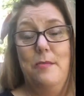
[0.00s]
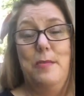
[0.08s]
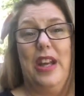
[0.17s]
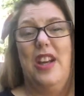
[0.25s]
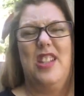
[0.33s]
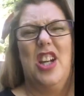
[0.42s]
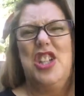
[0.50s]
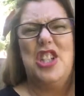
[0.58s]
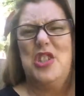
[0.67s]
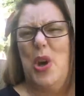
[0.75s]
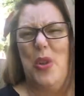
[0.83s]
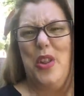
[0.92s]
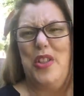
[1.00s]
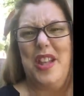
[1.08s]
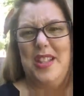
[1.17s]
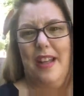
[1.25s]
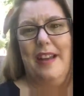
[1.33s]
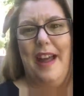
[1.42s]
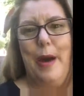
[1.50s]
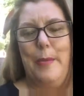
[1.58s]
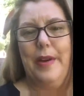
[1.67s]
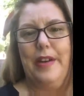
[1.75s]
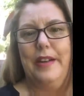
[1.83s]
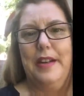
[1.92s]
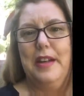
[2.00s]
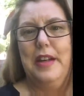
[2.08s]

because I just know that things are going to happen.